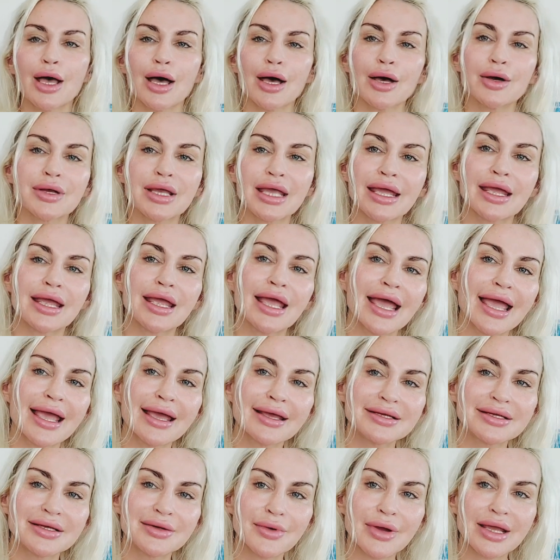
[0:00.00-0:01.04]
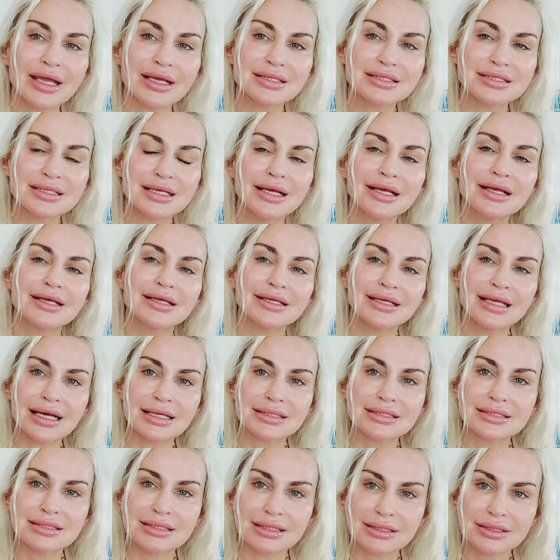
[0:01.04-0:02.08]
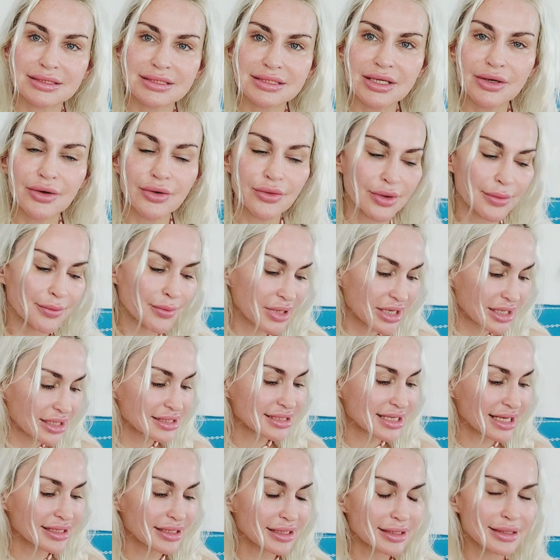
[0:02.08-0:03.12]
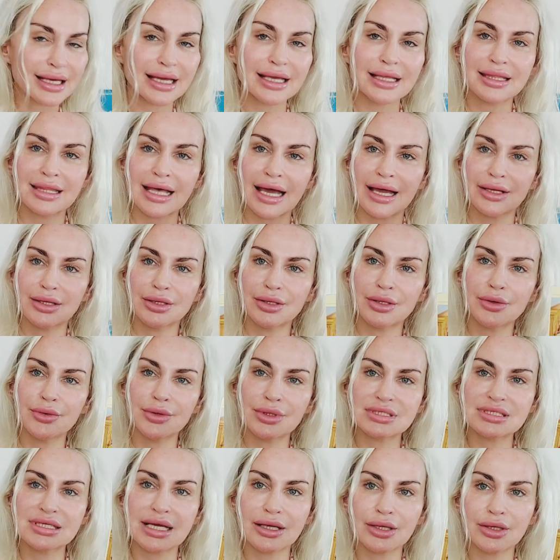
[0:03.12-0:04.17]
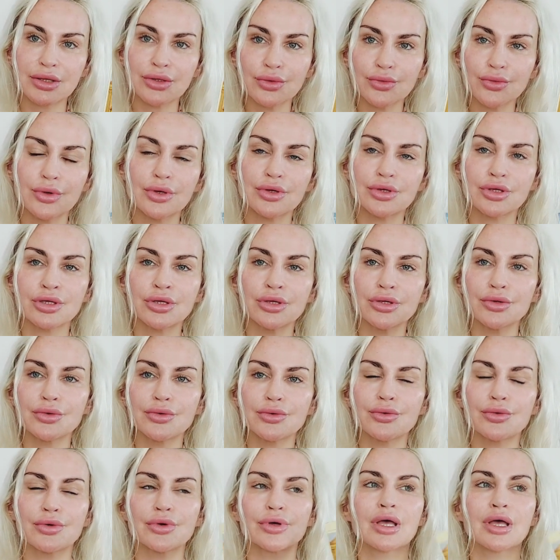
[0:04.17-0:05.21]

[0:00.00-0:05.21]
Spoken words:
Okay, anyways, yes. So, but it's kind of like that. You know, it's like the